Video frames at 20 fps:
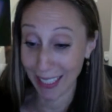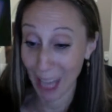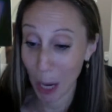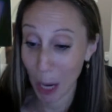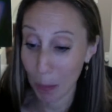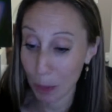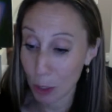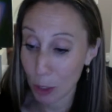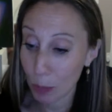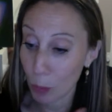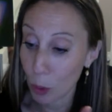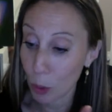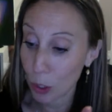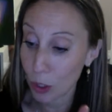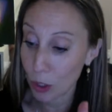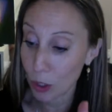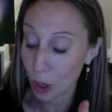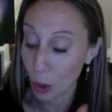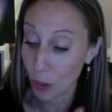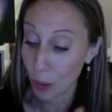how much more
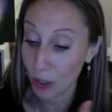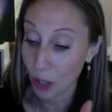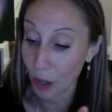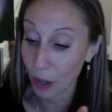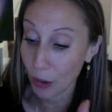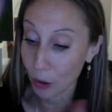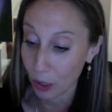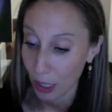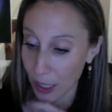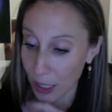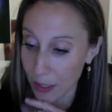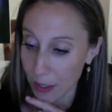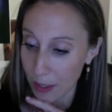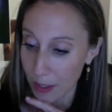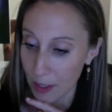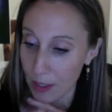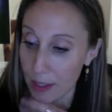so in other lands,